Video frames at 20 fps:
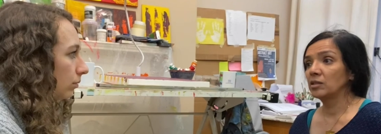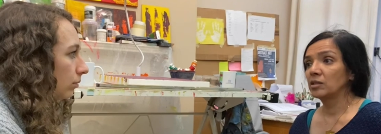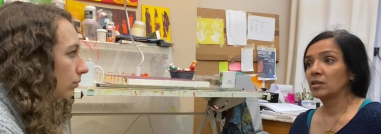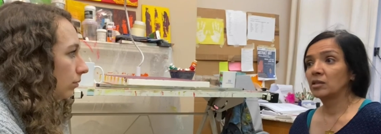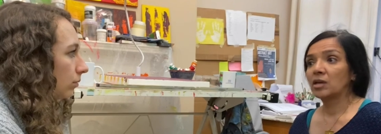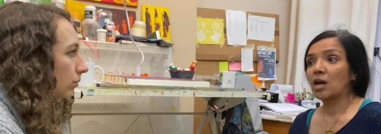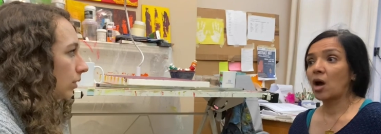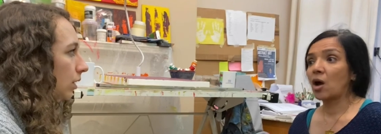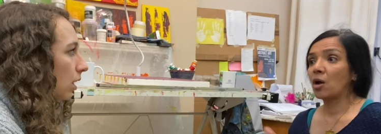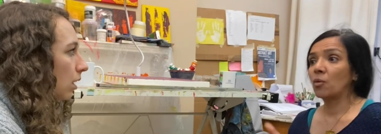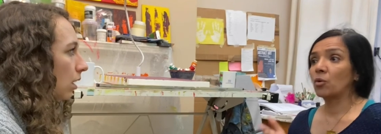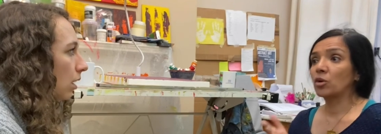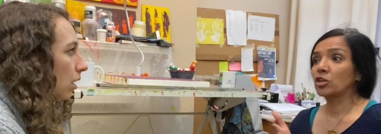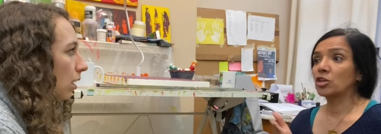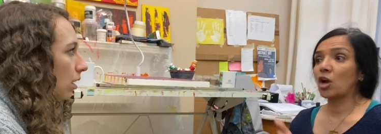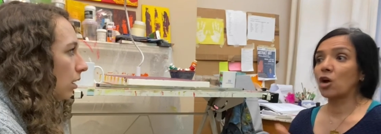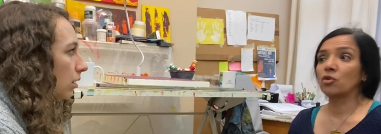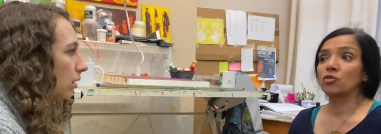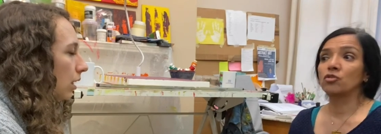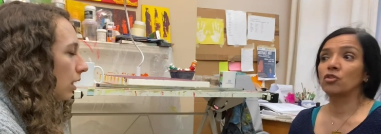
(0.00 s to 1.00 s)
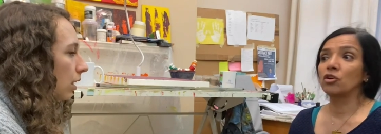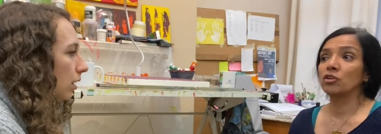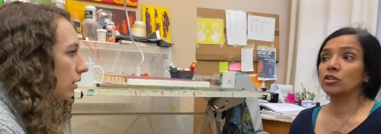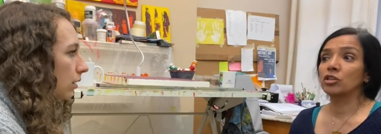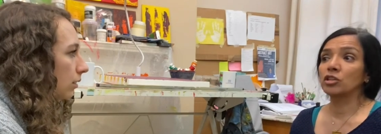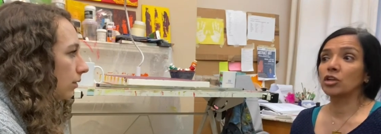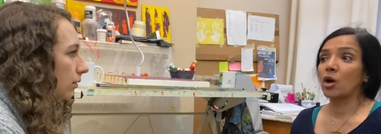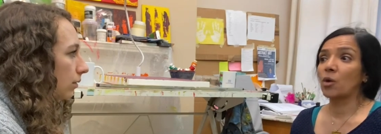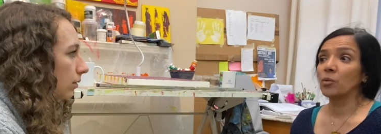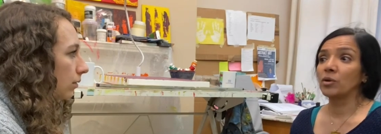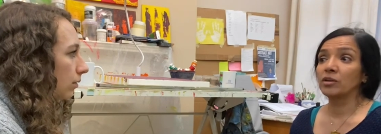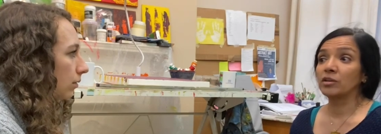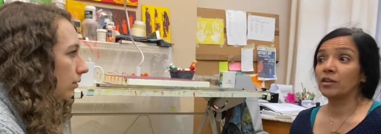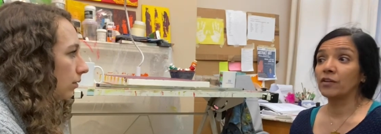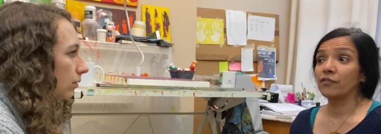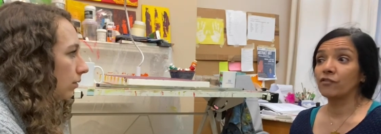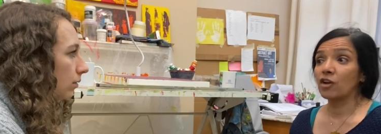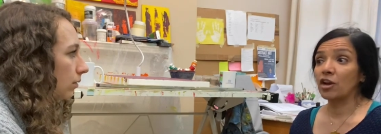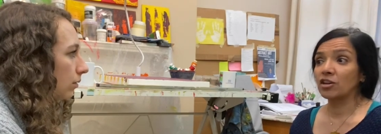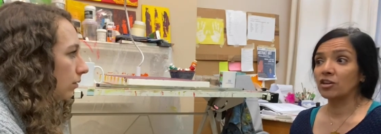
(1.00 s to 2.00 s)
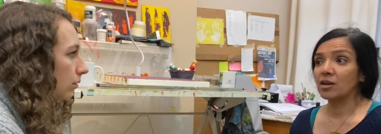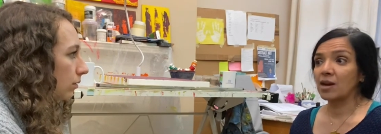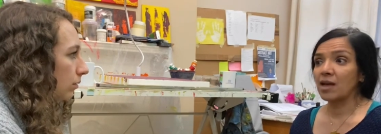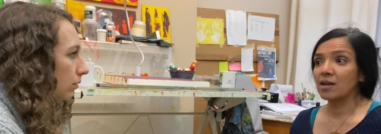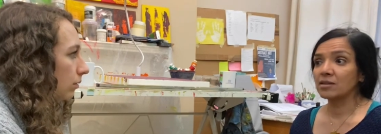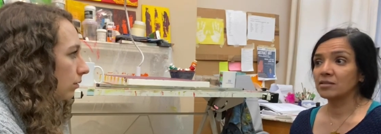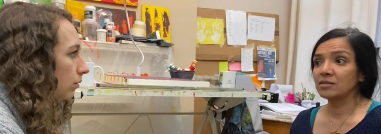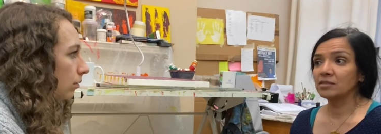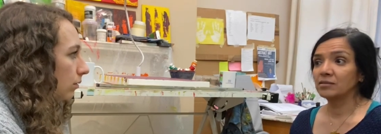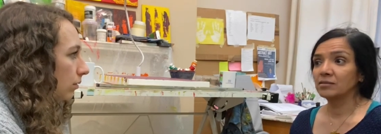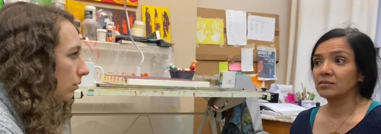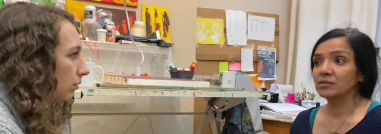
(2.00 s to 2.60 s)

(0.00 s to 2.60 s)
Speaker 1: I was told yeah. not to go into French lessons.